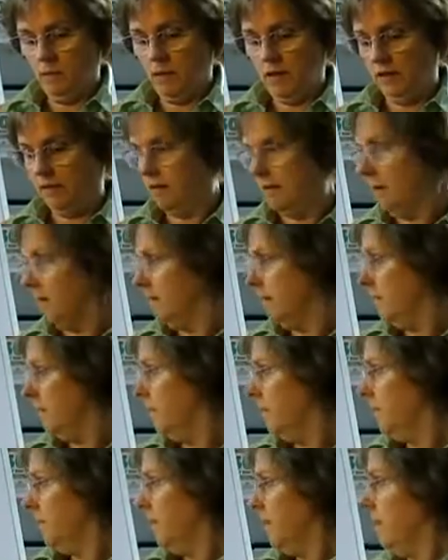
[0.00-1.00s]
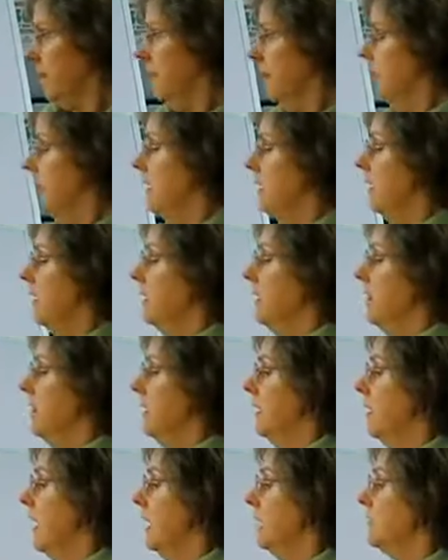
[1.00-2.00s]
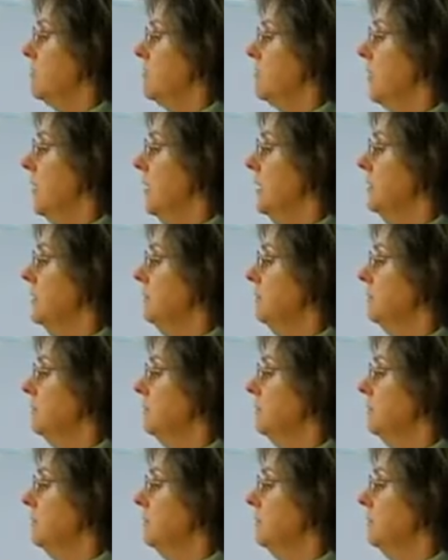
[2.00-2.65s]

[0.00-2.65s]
with the next one.